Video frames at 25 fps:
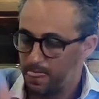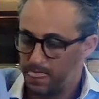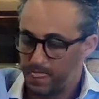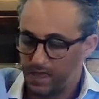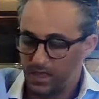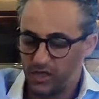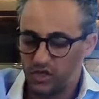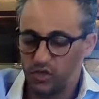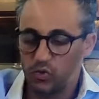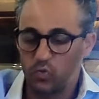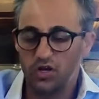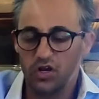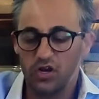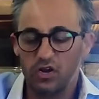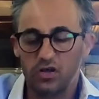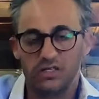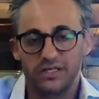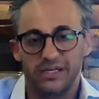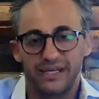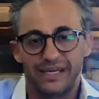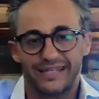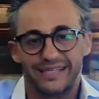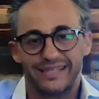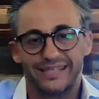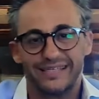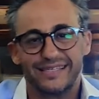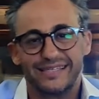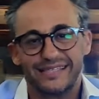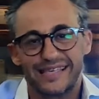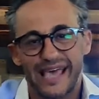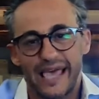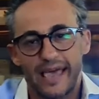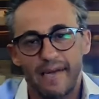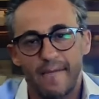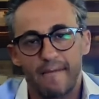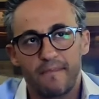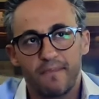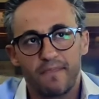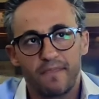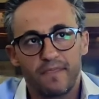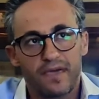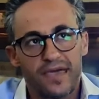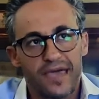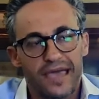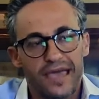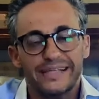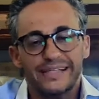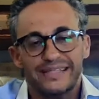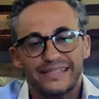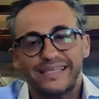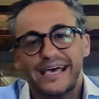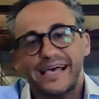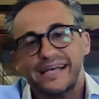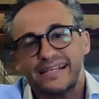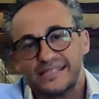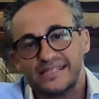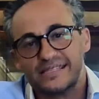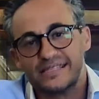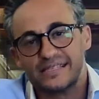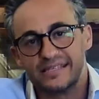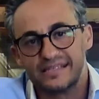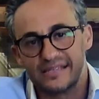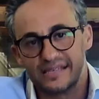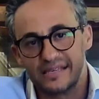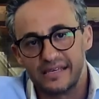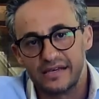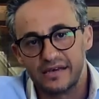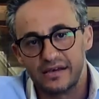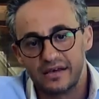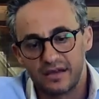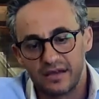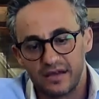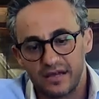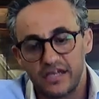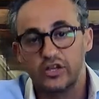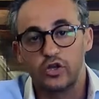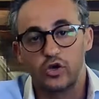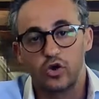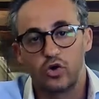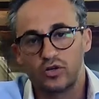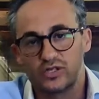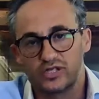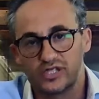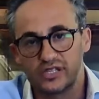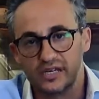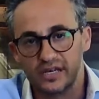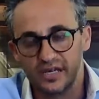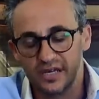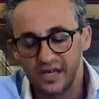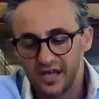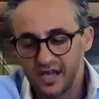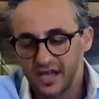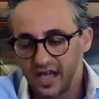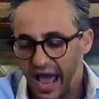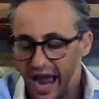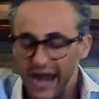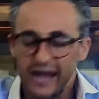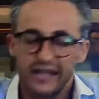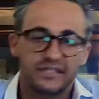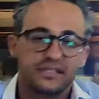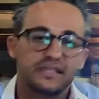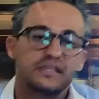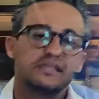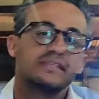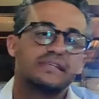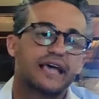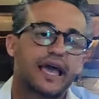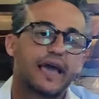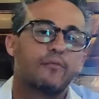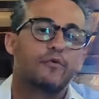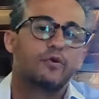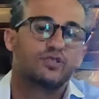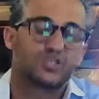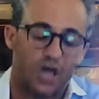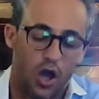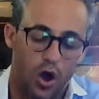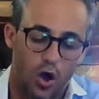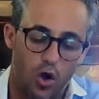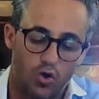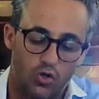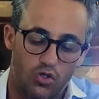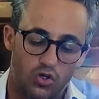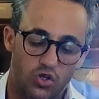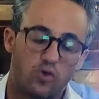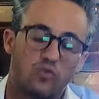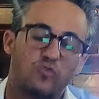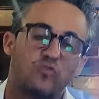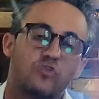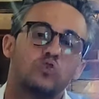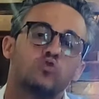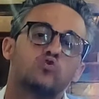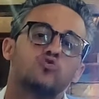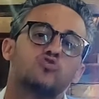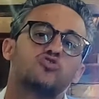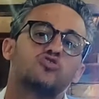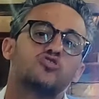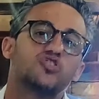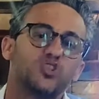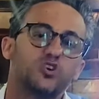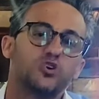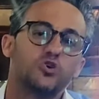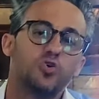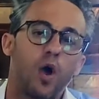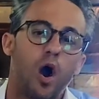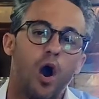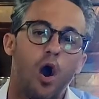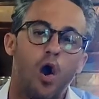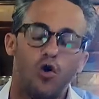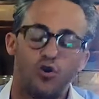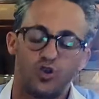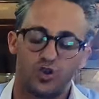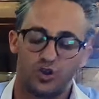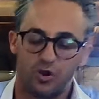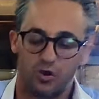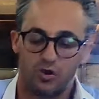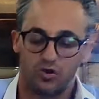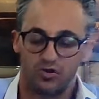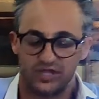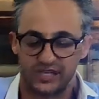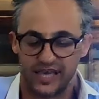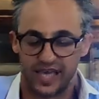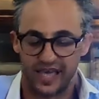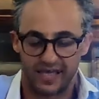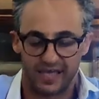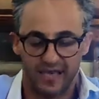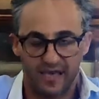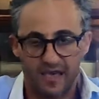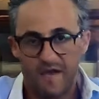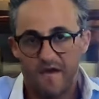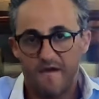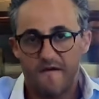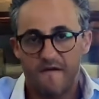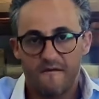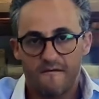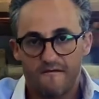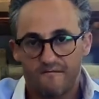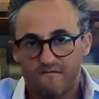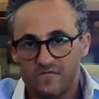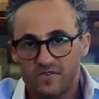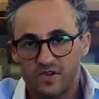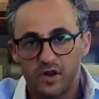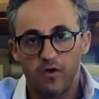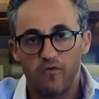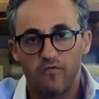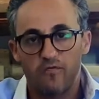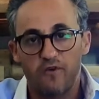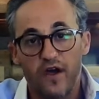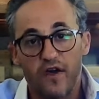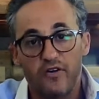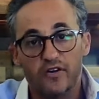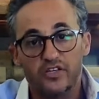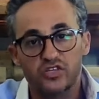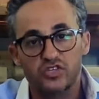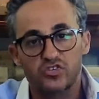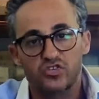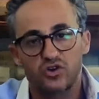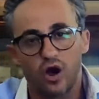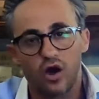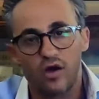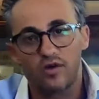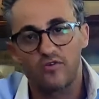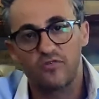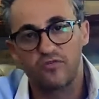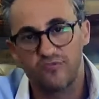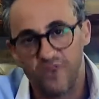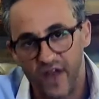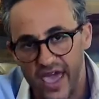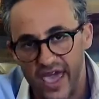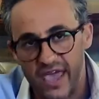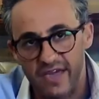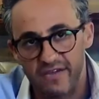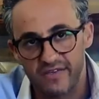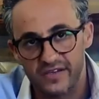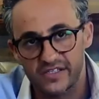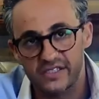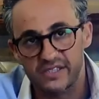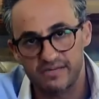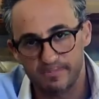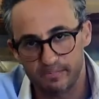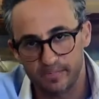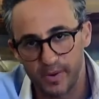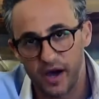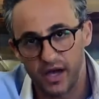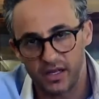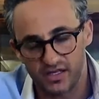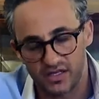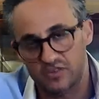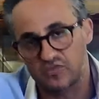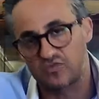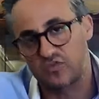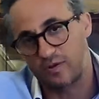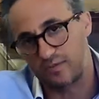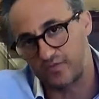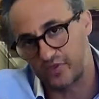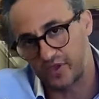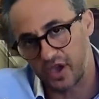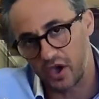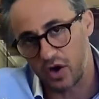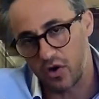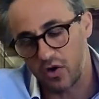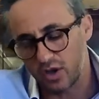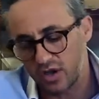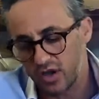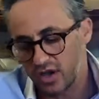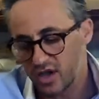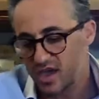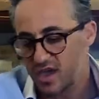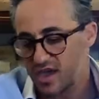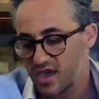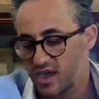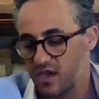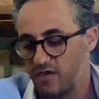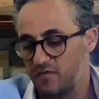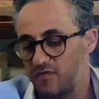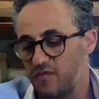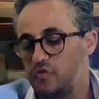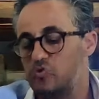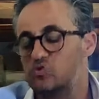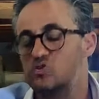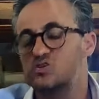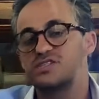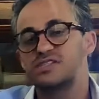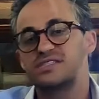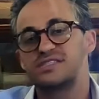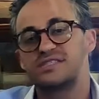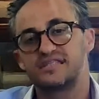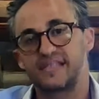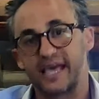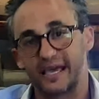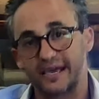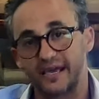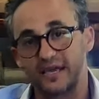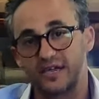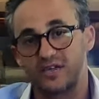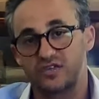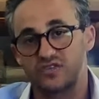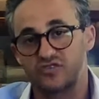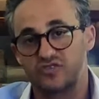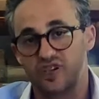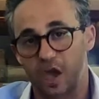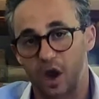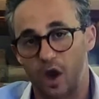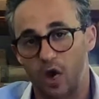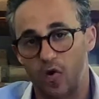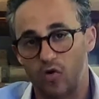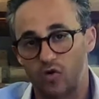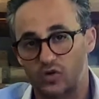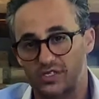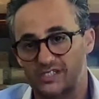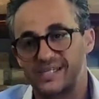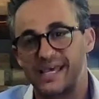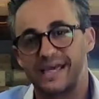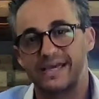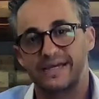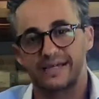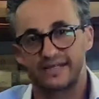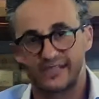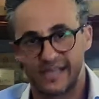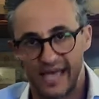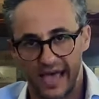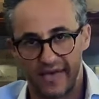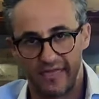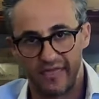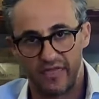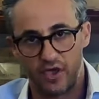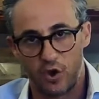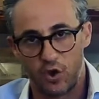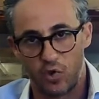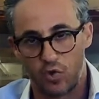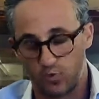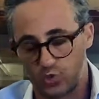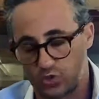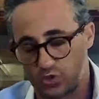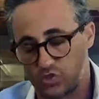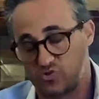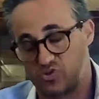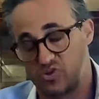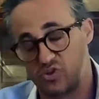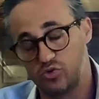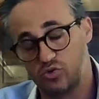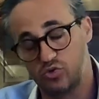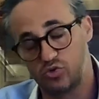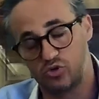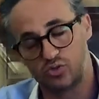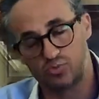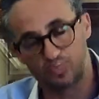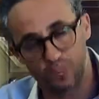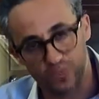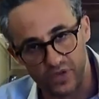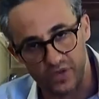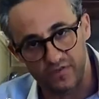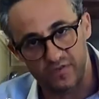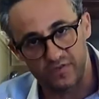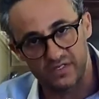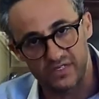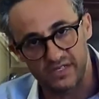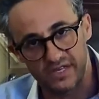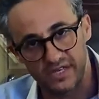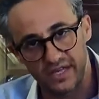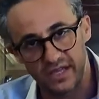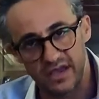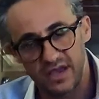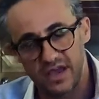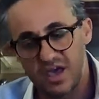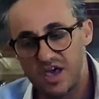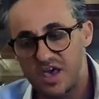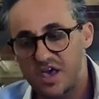you will not get the same intensity in your tea, and it's the same with oak. So if you use new oak, you're going to get, very strong flavors imparted from the oak. If you use secondary oak or second-hand oak, which was used previously,